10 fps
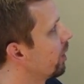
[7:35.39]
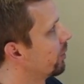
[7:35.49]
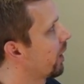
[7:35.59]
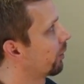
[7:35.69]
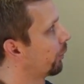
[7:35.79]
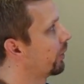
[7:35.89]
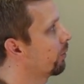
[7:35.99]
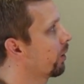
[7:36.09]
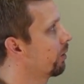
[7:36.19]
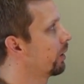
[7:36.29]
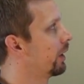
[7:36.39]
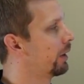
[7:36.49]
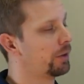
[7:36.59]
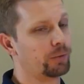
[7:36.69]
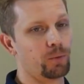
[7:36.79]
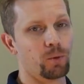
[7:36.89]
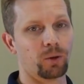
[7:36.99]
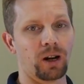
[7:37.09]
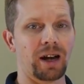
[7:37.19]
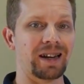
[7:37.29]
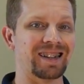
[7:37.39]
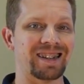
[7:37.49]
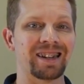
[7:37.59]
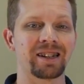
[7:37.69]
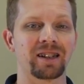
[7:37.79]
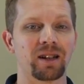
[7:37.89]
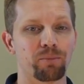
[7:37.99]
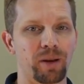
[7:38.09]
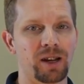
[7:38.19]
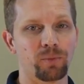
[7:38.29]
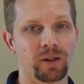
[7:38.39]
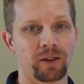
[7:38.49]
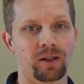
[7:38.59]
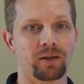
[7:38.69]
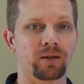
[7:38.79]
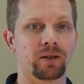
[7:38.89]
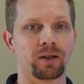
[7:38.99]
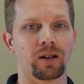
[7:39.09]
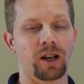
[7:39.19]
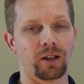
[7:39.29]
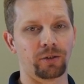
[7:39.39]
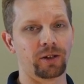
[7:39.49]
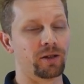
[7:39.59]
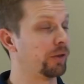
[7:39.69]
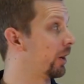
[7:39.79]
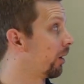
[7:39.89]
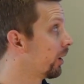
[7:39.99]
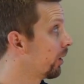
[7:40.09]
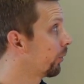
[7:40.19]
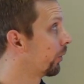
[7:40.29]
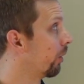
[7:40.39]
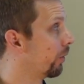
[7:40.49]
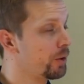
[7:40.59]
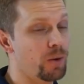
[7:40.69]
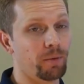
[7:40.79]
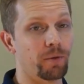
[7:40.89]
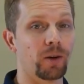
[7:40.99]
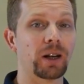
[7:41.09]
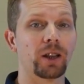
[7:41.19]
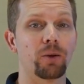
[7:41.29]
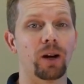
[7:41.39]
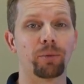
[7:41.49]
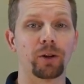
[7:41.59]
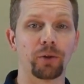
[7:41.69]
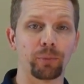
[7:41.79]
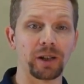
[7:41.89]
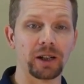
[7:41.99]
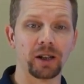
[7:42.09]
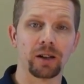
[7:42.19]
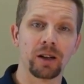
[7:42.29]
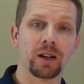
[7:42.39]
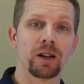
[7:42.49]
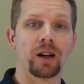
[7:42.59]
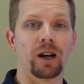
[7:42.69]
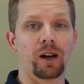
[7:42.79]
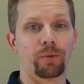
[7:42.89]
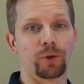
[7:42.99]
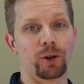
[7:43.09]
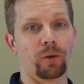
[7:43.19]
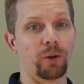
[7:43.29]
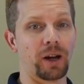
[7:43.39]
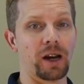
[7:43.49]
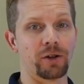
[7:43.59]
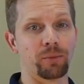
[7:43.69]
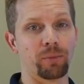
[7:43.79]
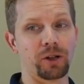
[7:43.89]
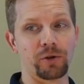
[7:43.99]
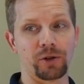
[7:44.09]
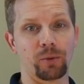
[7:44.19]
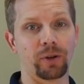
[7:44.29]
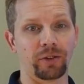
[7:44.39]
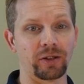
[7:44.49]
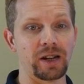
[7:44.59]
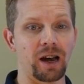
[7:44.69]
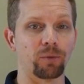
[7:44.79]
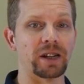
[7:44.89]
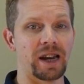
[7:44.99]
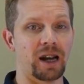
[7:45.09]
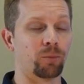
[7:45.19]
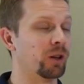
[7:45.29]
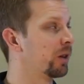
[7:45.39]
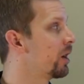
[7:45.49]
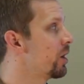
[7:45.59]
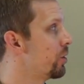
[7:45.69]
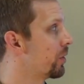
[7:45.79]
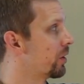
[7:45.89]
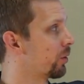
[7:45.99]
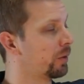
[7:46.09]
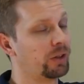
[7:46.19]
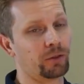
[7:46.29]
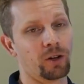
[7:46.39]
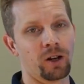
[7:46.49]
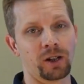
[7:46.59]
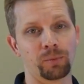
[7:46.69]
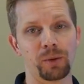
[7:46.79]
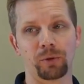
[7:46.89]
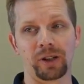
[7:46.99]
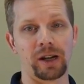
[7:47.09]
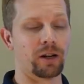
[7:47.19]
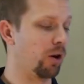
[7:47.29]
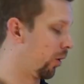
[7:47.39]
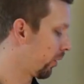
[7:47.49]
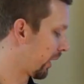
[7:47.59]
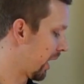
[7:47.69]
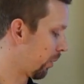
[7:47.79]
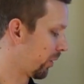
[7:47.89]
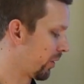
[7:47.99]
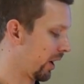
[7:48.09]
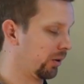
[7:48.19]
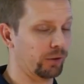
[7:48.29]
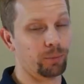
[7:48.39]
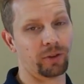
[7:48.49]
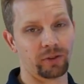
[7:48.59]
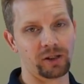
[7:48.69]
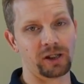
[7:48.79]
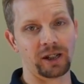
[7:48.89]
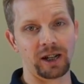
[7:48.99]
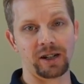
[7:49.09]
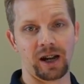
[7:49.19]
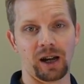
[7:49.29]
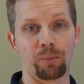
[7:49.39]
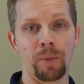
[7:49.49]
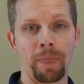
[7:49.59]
Channel 0 is for intense bandwidth scenarios. So if you have a very low upload speed for your location, but you still want to see every camera, you can turn this on and we will take all the camera channels up to 16 at a time,